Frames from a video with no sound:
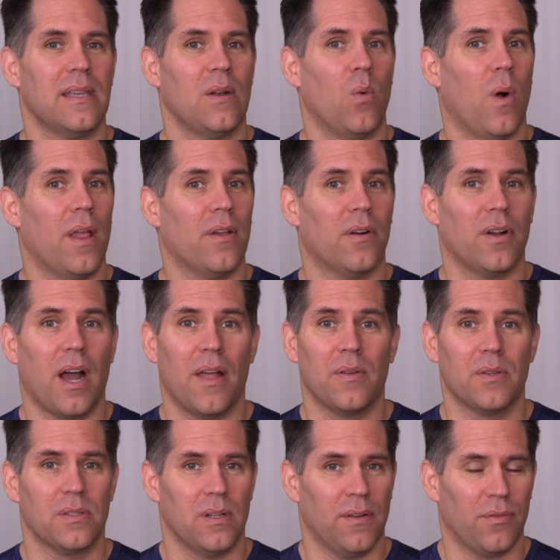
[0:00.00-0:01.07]
and whether or not
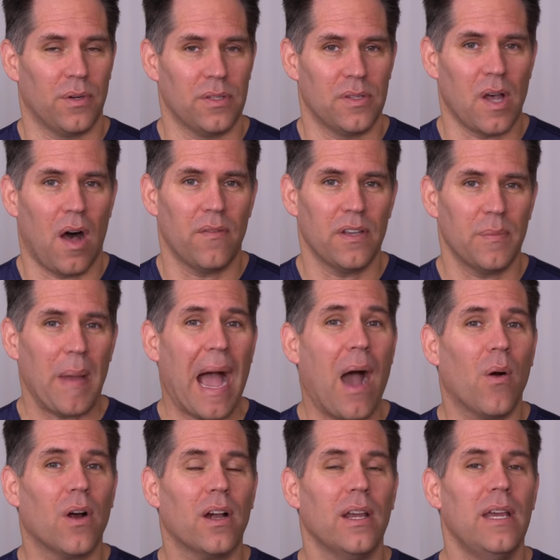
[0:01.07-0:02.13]
there's enough resolving
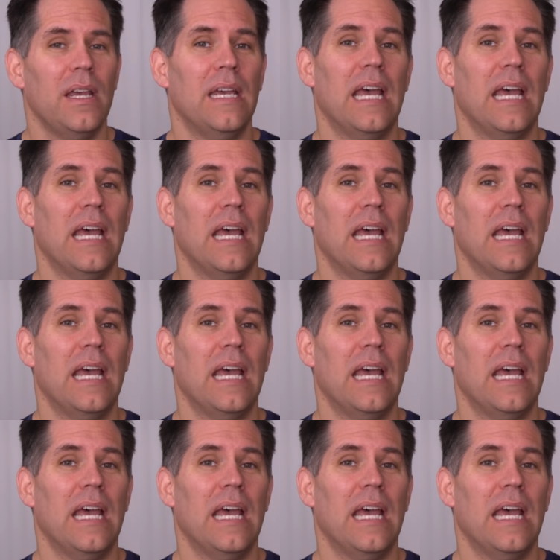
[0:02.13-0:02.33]
power.